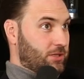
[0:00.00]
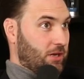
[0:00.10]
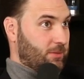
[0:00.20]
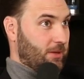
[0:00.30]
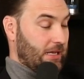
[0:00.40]

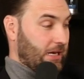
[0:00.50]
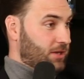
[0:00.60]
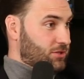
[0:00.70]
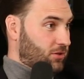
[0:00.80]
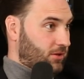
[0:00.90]
talked about like
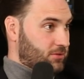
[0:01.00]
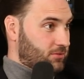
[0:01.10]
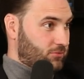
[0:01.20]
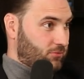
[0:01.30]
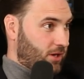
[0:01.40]
concert halls,
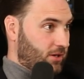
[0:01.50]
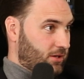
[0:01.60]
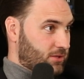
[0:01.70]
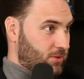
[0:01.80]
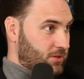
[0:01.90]
right,
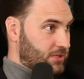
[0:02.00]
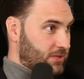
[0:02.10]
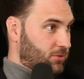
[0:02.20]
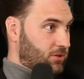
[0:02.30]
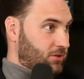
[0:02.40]
as well?
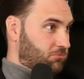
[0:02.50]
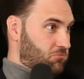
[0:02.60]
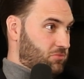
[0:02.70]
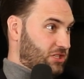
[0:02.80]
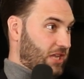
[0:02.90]
Similar
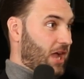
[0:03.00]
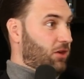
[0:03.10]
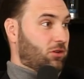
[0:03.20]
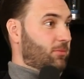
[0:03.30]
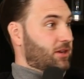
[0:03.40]

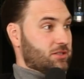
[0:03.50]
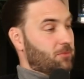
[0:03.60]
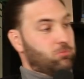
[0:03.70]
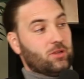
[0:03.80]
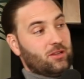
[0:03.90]
style, or am I just
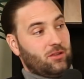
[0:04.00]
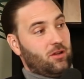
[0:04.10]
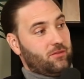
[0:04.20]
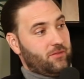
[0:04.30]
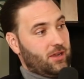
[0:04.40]
completely off